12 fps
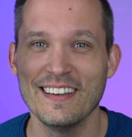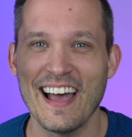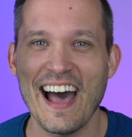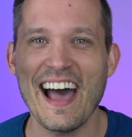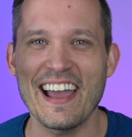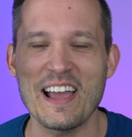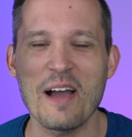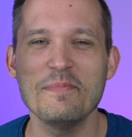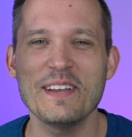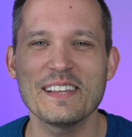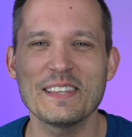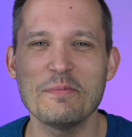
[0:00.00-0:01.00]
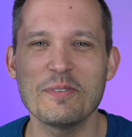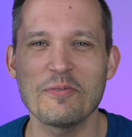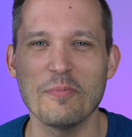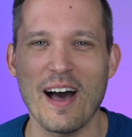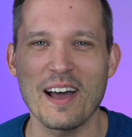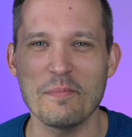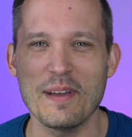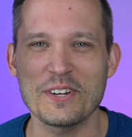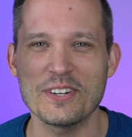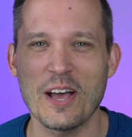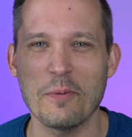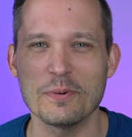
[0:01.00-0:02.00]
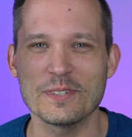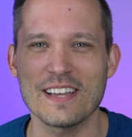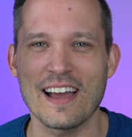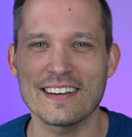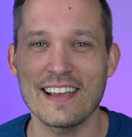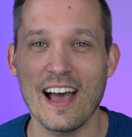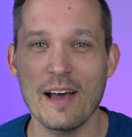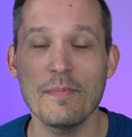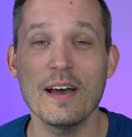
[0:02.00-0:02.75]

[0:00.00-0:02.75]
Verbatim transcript: Hi, I'm Dan Lehman from automation helpers dot com,